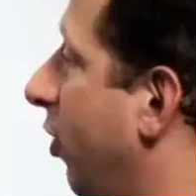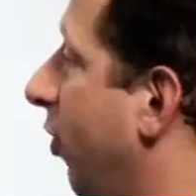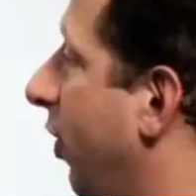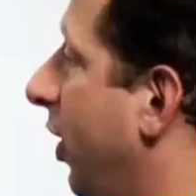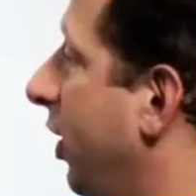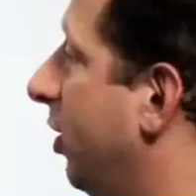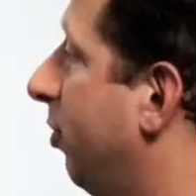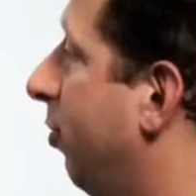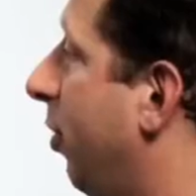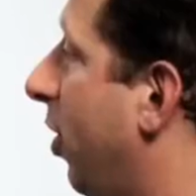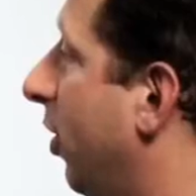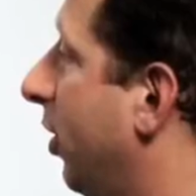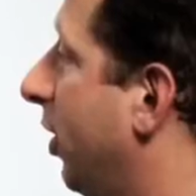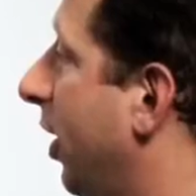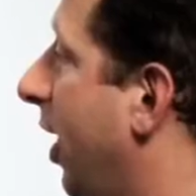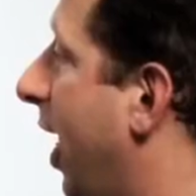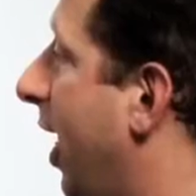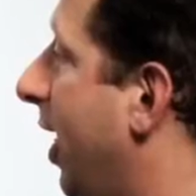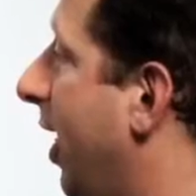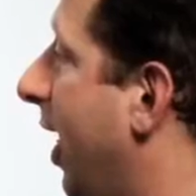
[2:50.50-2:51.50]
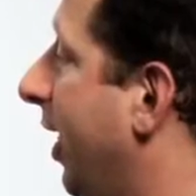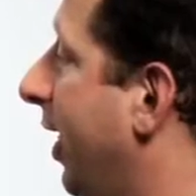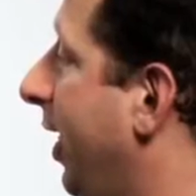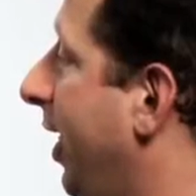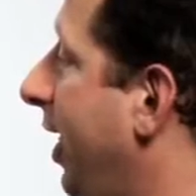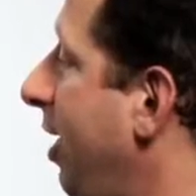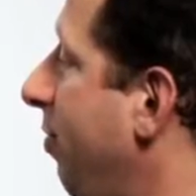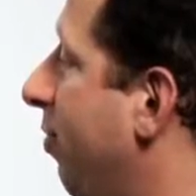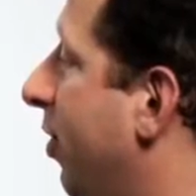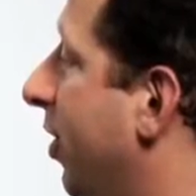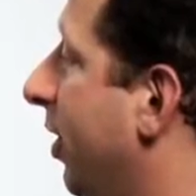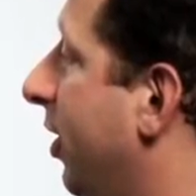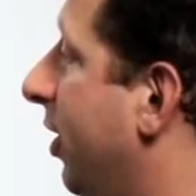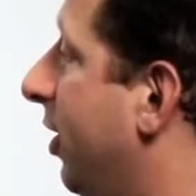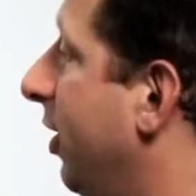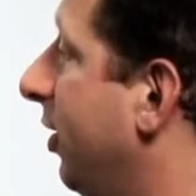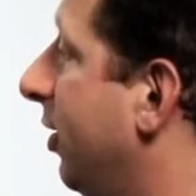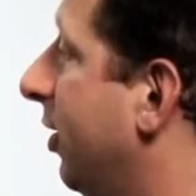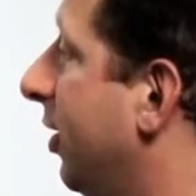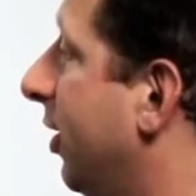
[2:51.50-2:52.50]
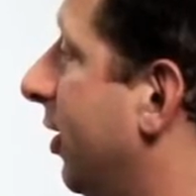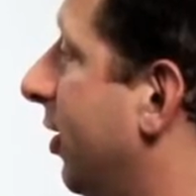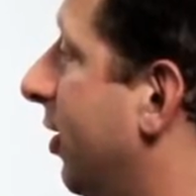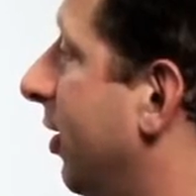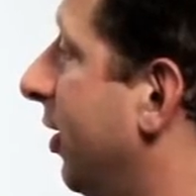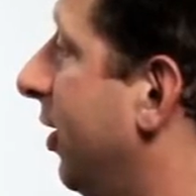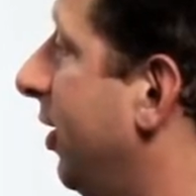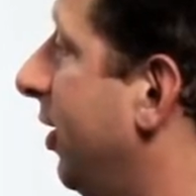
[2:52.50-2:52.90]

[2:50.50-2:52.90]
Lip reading: a green spot and I keep the distance the